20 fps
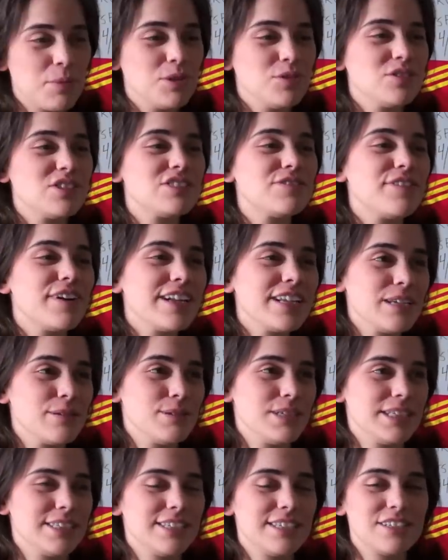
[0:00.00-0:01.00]
but it was
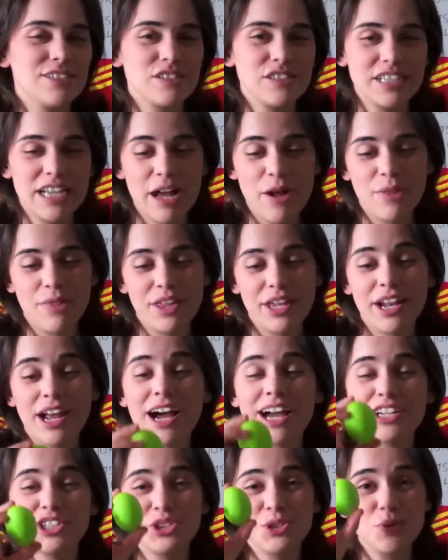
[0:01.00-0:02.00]
funny because it turned out that
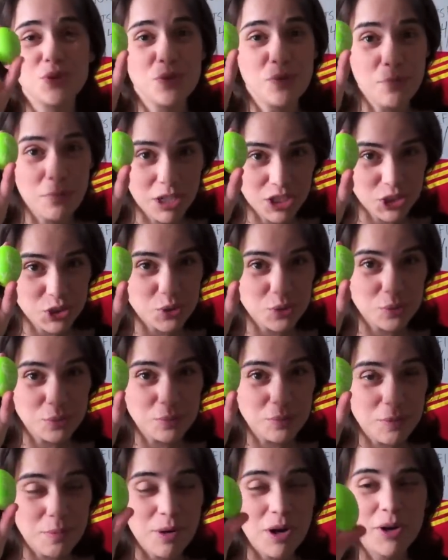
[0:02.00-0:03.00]
I drew the
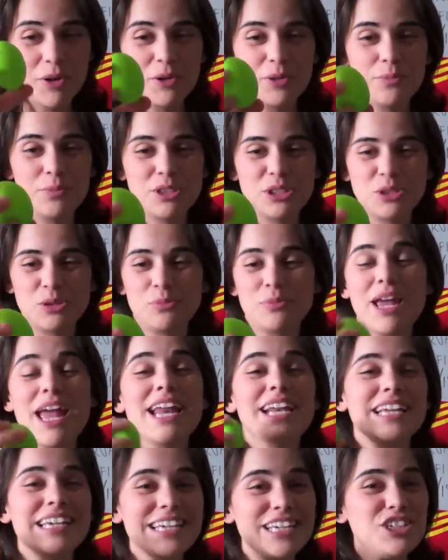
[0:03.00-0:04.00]
mushroom, the Mario mushroom,
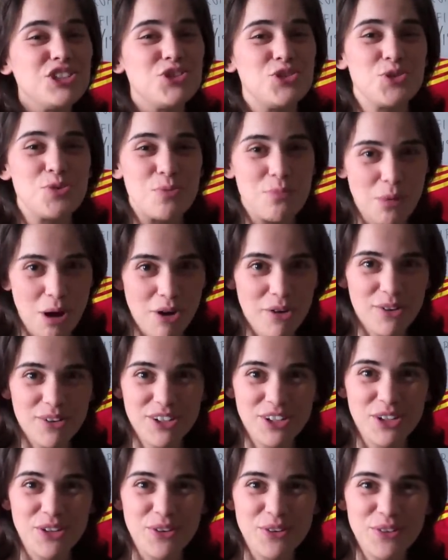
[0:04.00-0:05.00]
and he drew
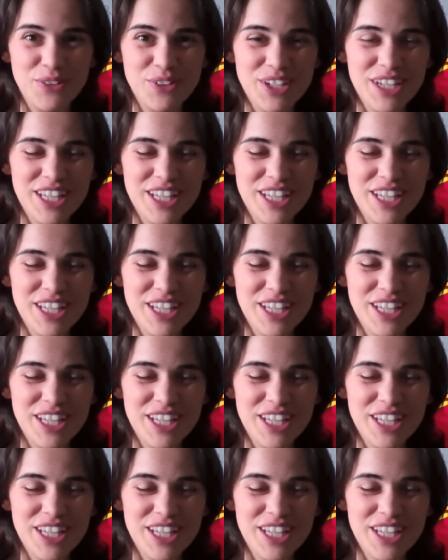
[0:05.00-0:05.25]
Mario.